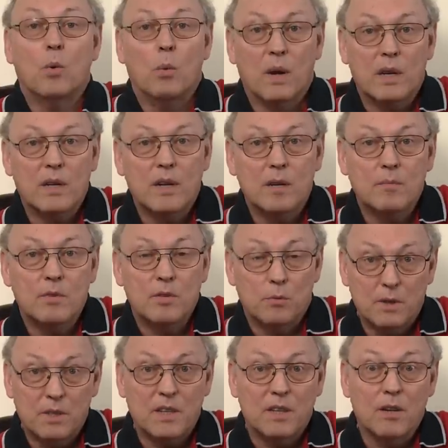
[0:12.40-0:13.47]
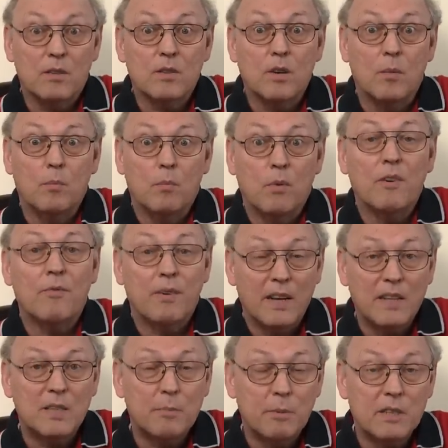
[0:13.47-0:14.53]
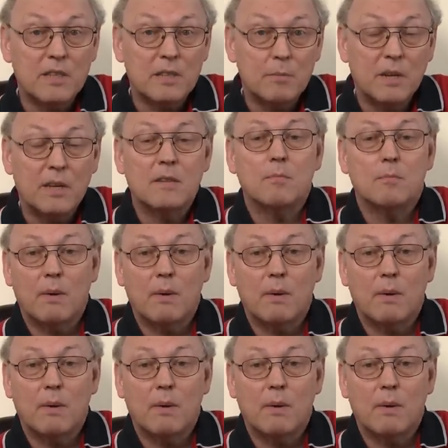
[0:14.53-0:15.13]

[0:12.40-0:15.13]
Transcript: Welcome to Whisky.com, where fine spirits meet.